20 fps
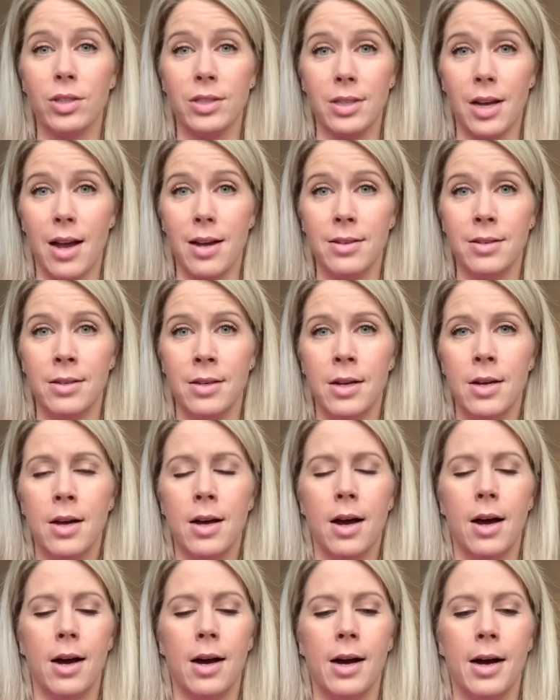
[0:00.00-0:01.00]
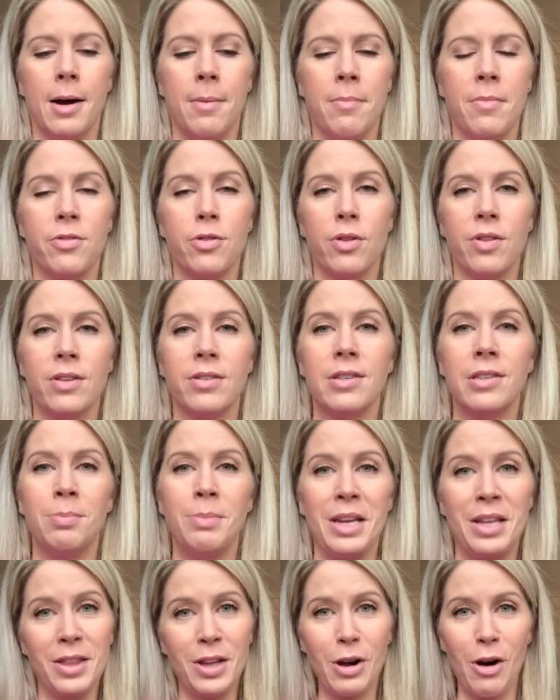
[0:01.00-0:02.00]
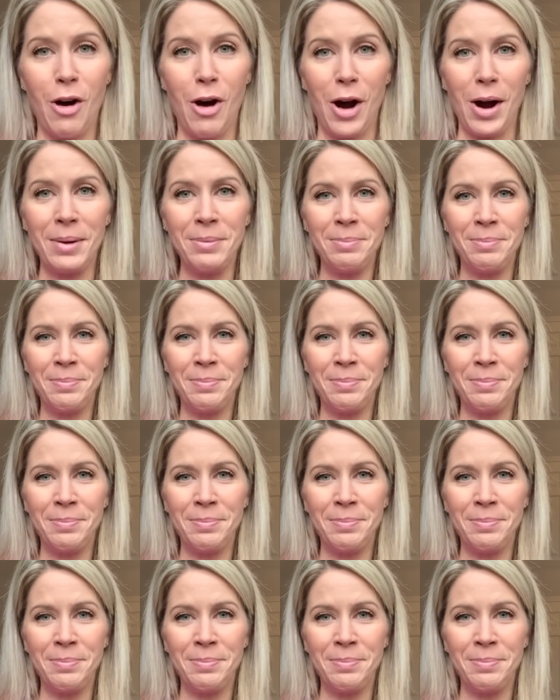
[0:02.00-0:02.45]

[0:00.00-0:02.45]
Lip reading: done. So this is me in the car.